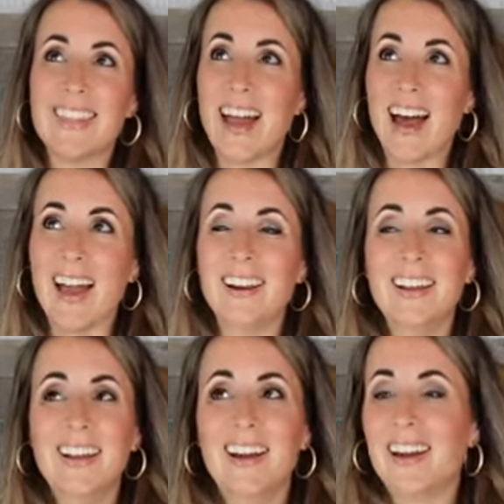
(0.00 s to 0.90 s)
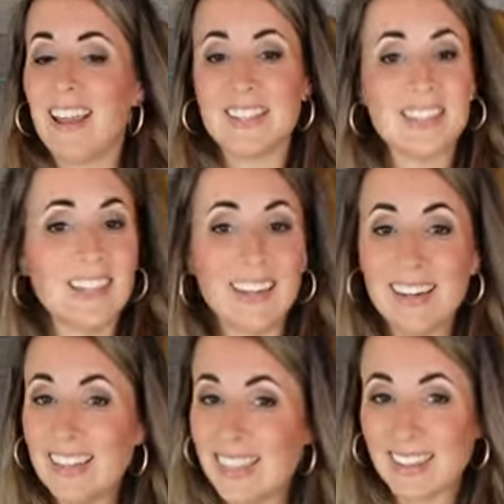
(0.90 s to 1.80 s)
that isn't
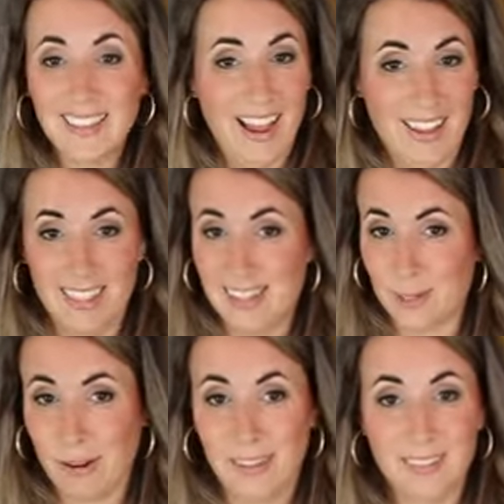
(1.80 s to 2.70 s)
anything like this one.